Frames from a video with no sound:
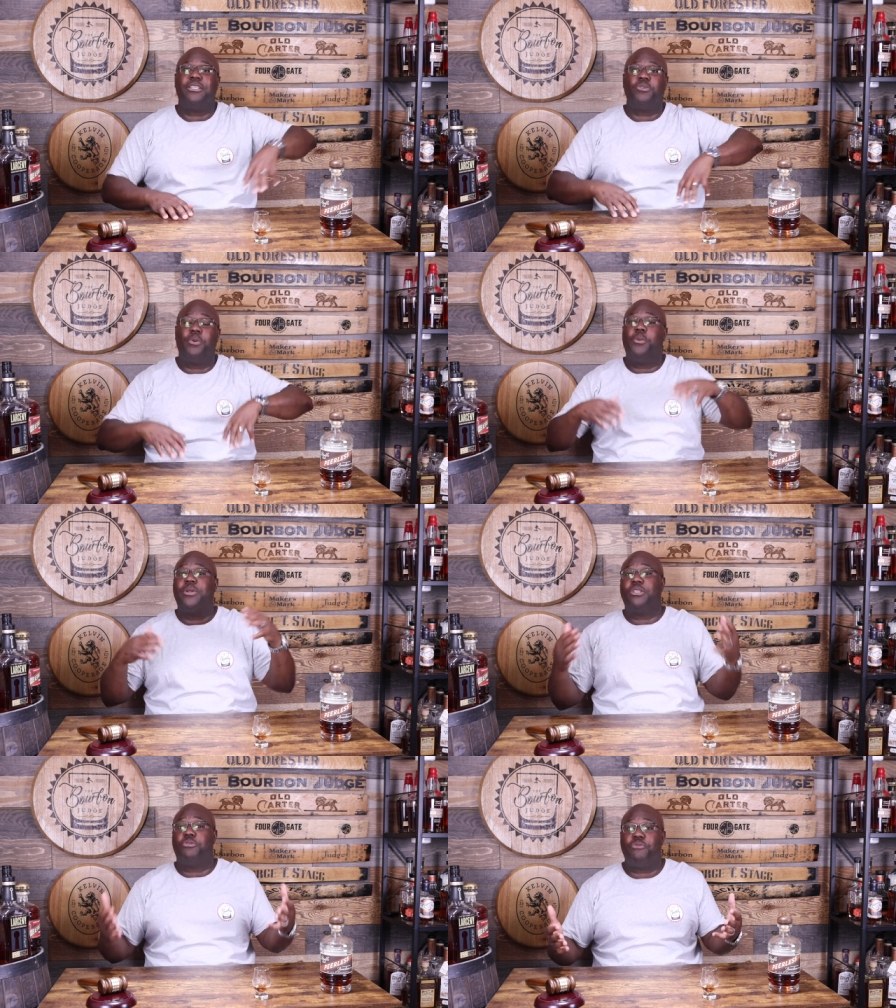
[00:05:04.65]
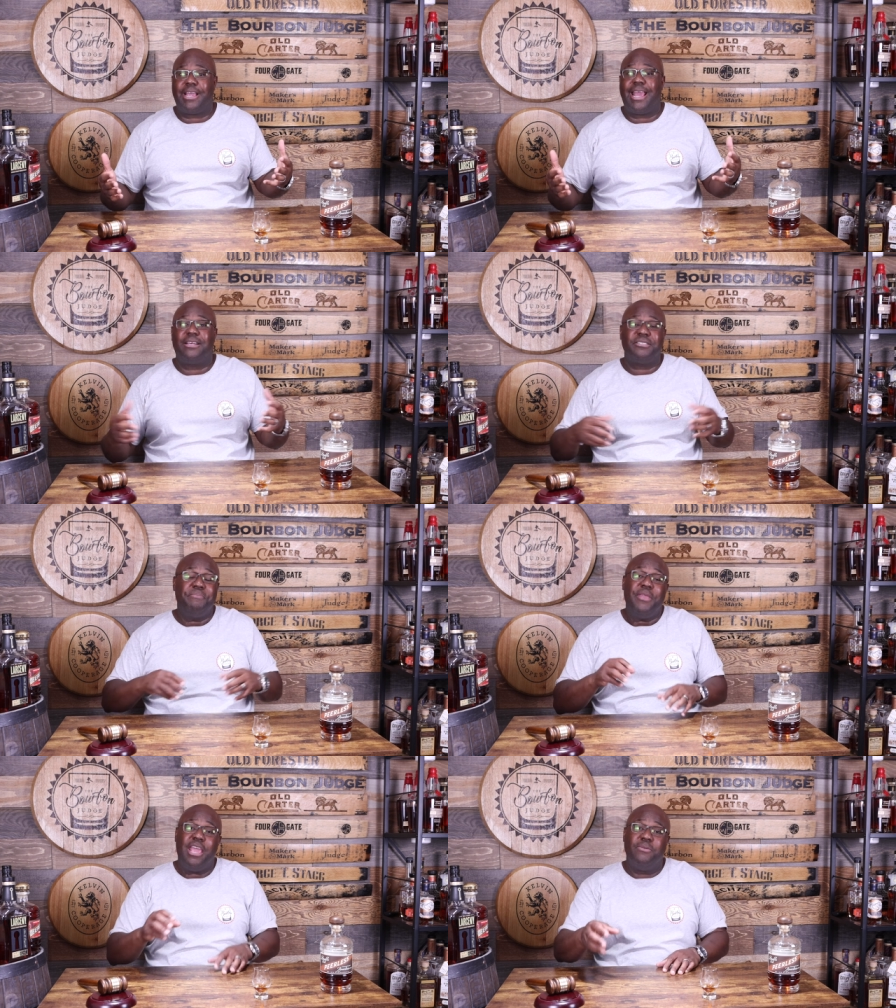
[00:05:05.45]
So when we went to the Rick House
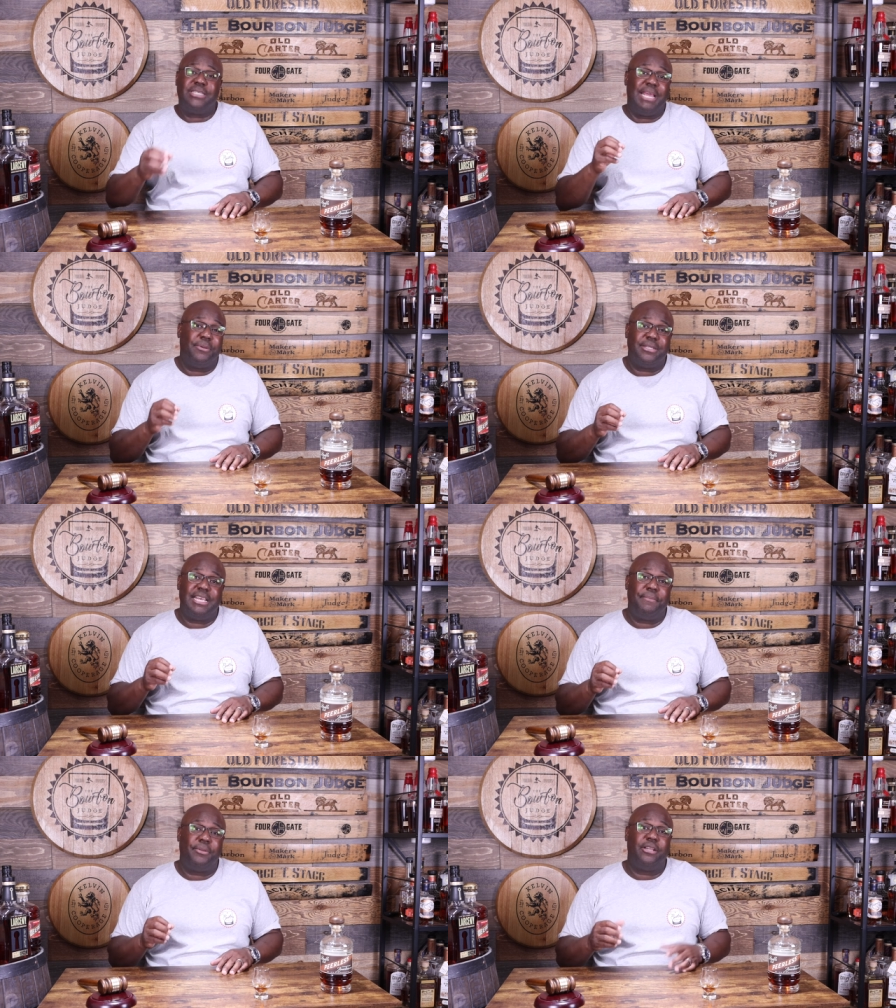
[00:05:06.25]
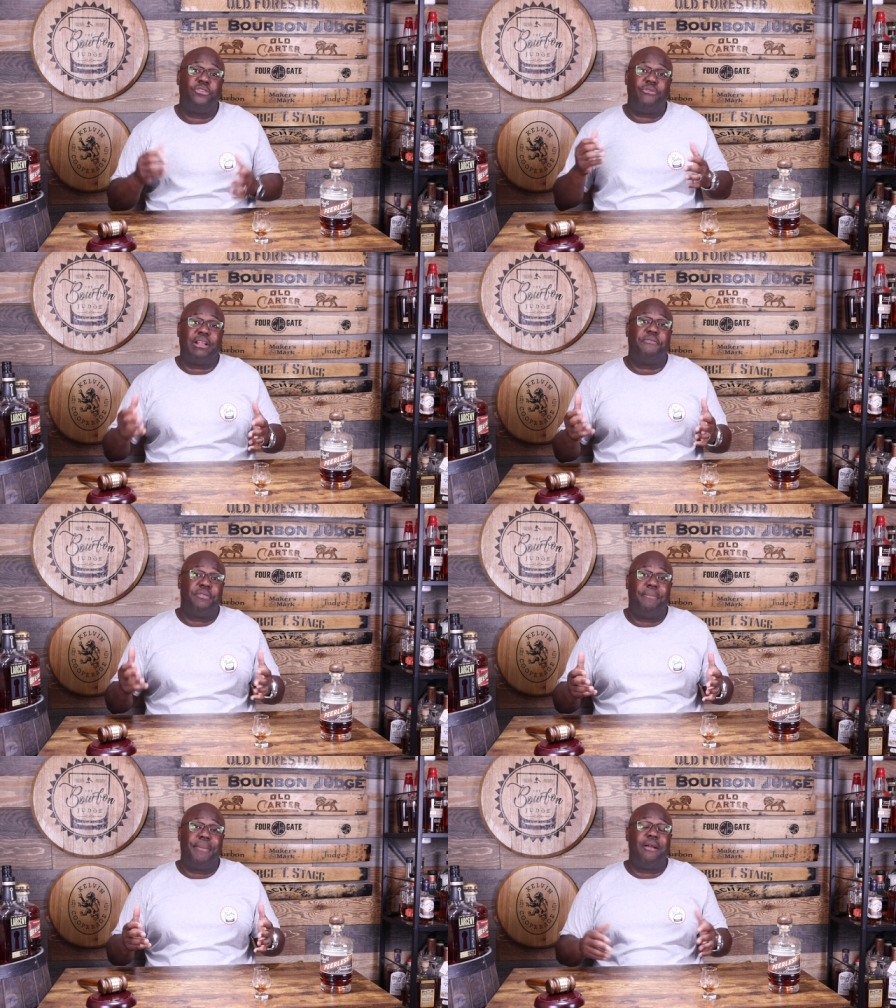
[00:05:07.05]
and was able to sample it directly
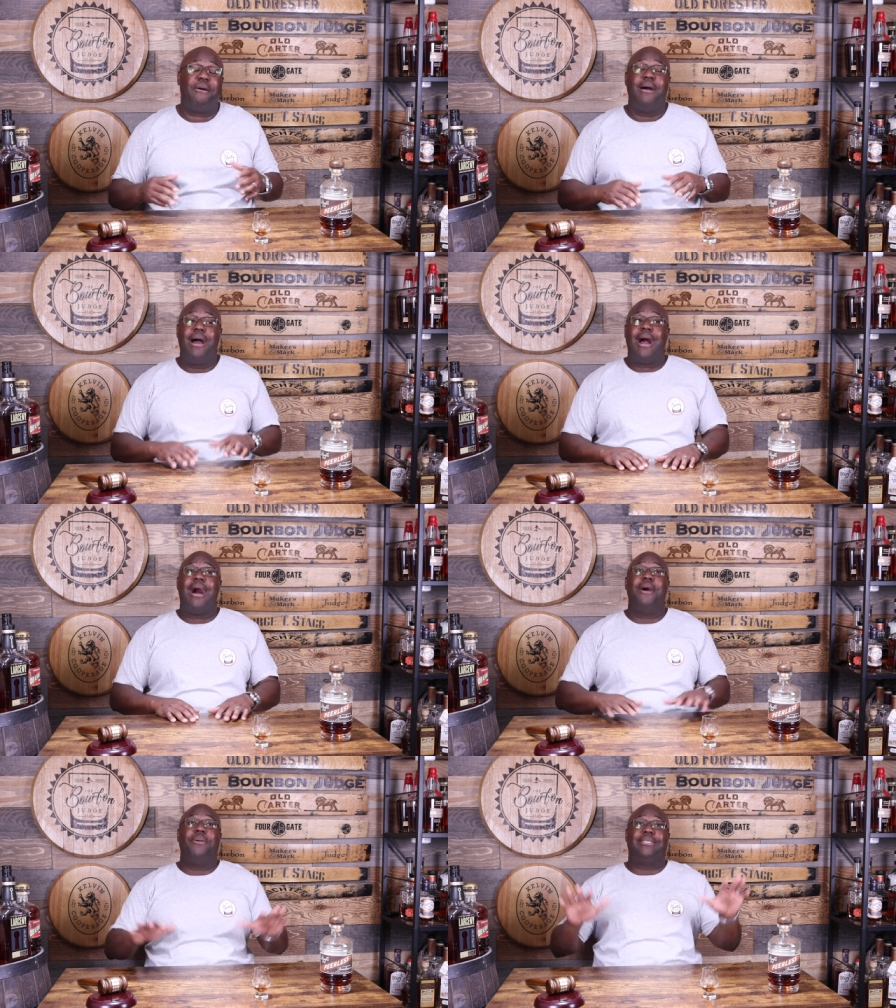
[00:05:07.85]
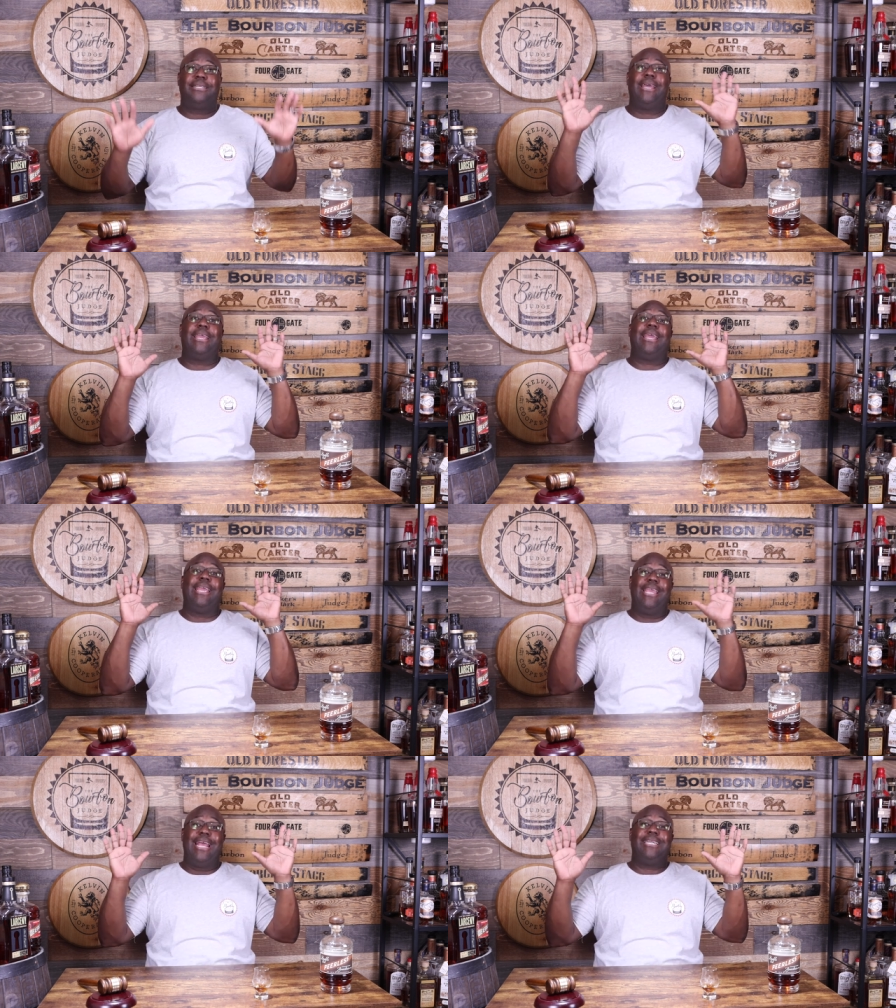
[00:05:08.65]
from the barrel, I was like,
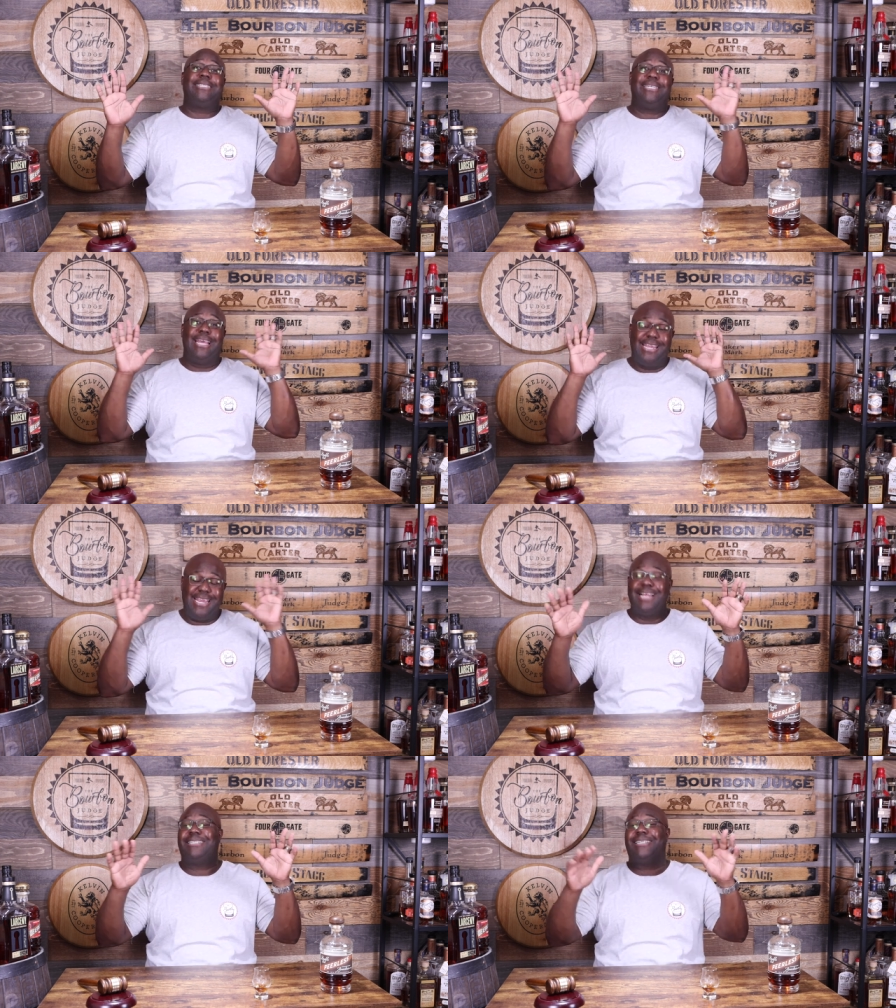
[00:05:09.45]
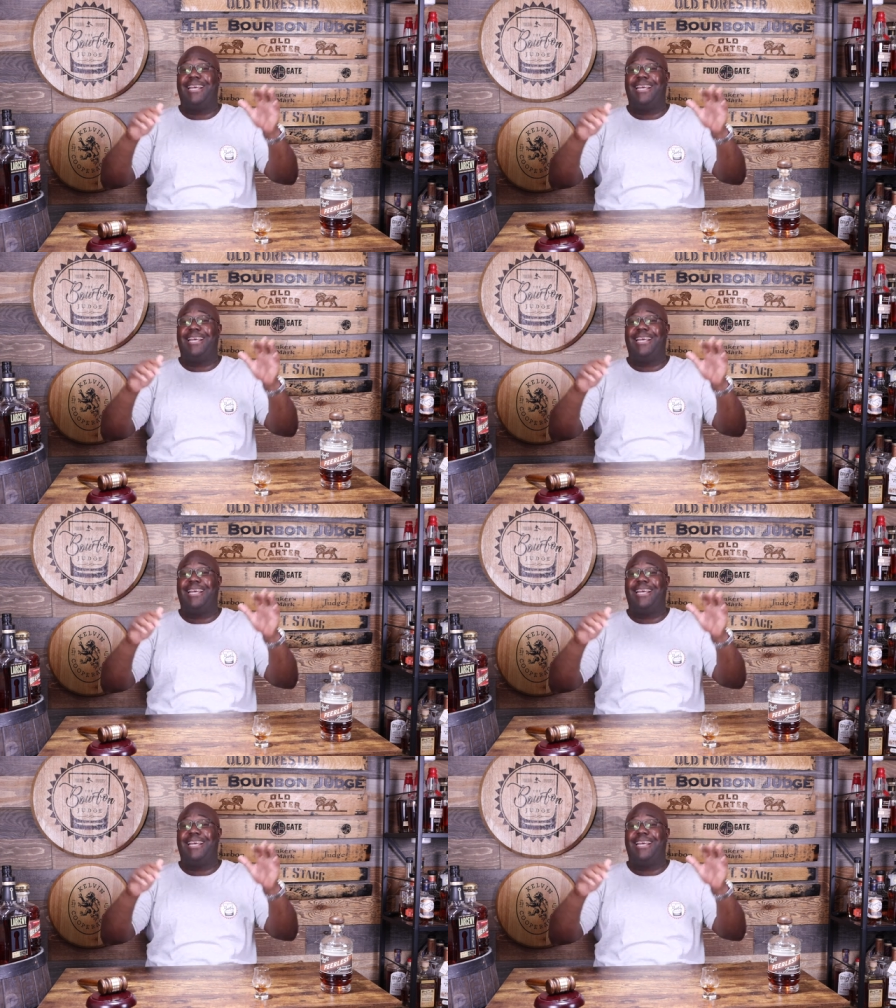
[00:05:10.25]
yes and yes.